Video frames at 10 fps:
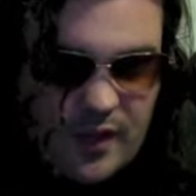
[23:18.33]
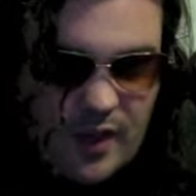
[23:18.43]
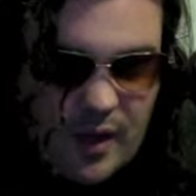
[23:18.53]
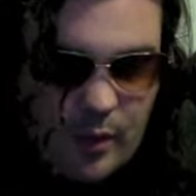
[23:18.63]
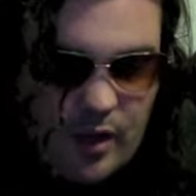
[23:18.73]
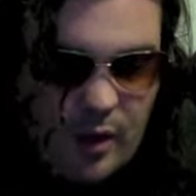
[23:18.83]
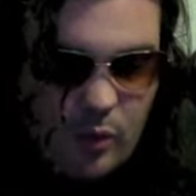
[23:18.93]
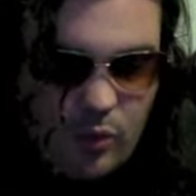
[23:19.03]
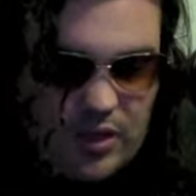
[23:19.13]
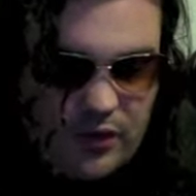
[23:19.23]

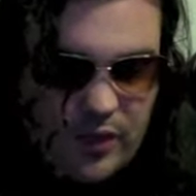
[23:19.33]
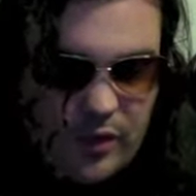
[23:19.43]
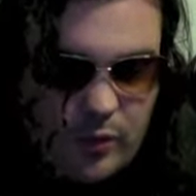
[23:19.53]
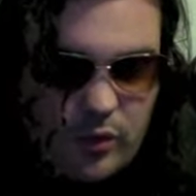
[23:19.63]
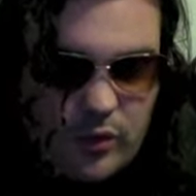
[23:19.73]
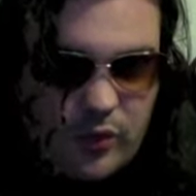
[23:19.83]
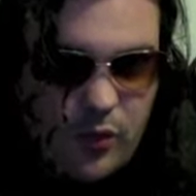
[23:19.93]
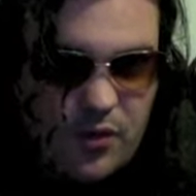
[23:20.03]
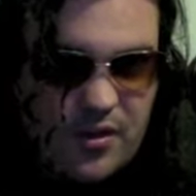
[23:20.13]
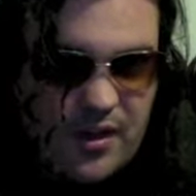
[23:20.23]
I definitely would look
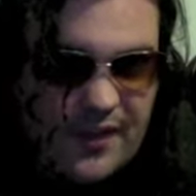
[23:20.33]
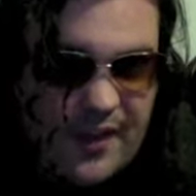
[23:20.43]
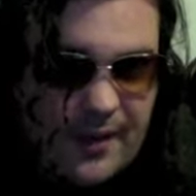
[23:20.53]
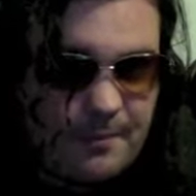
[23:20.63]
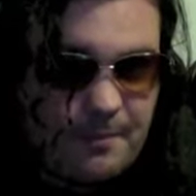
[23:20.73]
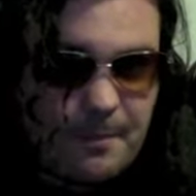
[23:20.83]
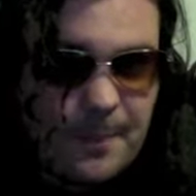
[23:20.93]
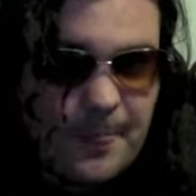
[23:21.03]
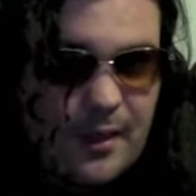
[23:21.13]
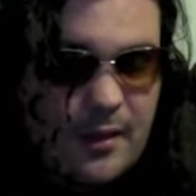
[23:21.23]
forward to seeing that.
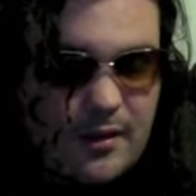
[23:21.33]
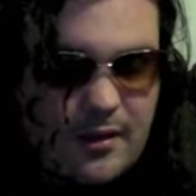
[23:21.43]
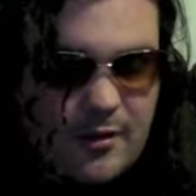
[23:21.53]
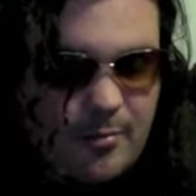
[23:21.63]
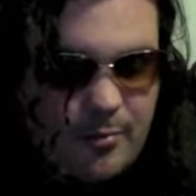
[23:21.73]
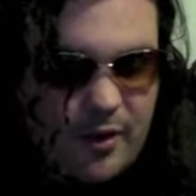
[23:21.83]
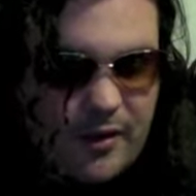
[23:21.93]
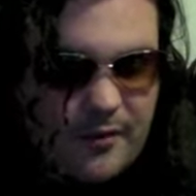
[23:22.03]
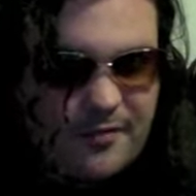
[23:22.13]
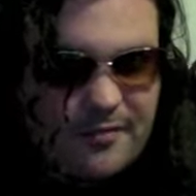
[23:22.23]

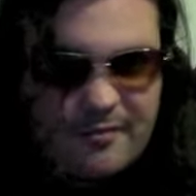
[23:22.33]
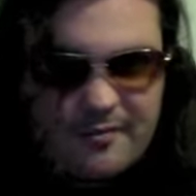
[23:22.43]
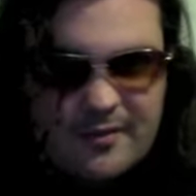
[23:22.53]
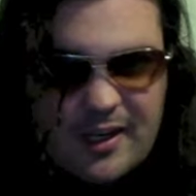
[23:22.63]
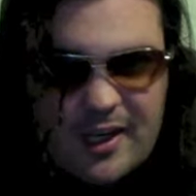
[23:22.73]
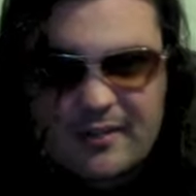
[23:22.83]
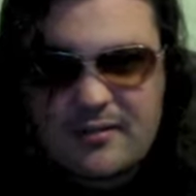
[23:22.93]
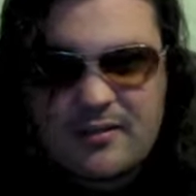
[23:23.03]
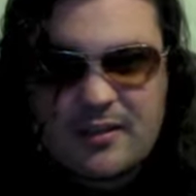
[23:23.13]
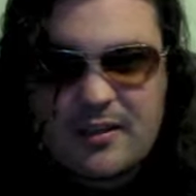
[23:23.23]
But yeah,
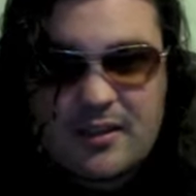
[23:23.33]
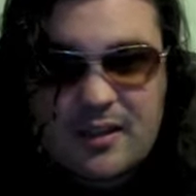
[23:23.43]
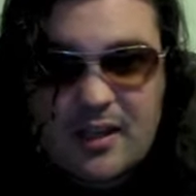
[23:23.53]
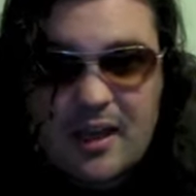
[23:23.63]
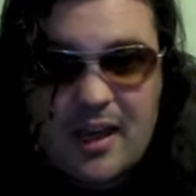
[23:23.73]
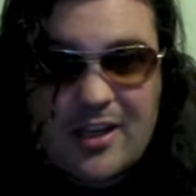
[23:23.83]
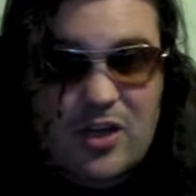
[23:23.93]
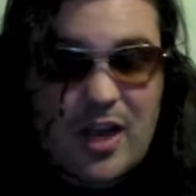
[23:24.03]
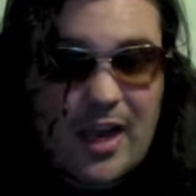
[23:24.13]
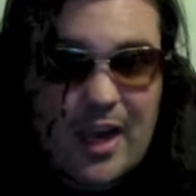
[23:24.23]

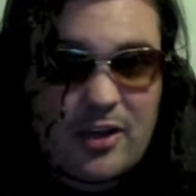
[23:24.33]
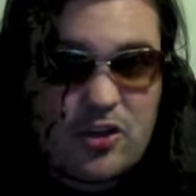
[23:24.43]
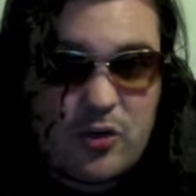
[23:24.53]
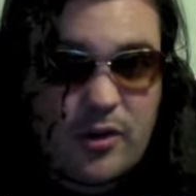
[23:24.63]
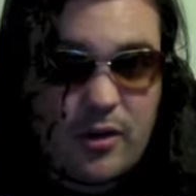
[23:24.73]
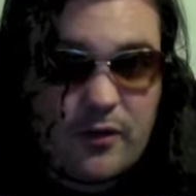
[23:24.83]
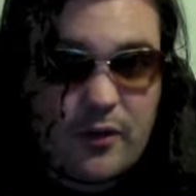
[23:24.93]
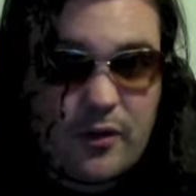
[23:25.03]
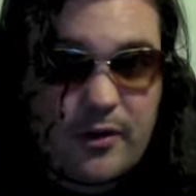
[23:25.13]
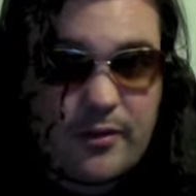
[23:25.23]
I enjoy Kung
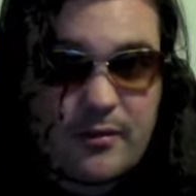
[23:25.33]
Fury.